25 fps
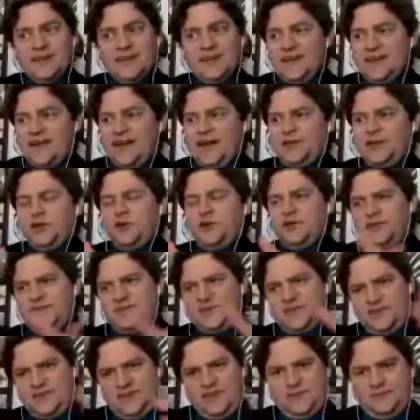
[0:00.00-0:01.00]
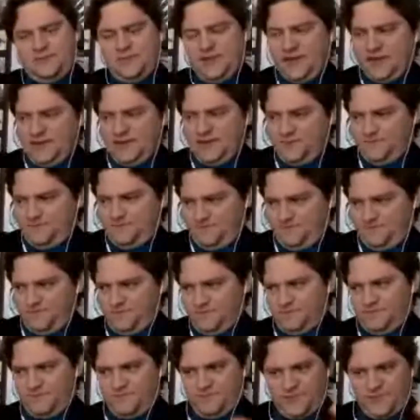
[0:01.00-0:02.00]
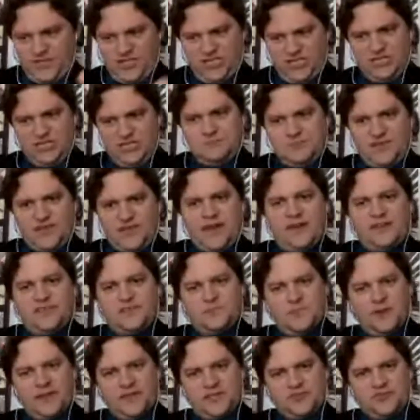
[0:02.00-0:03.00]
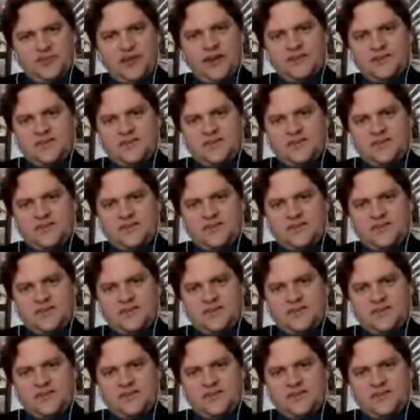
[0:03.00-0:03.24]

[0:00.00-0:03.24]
I noticed the big slipcase monstrosity,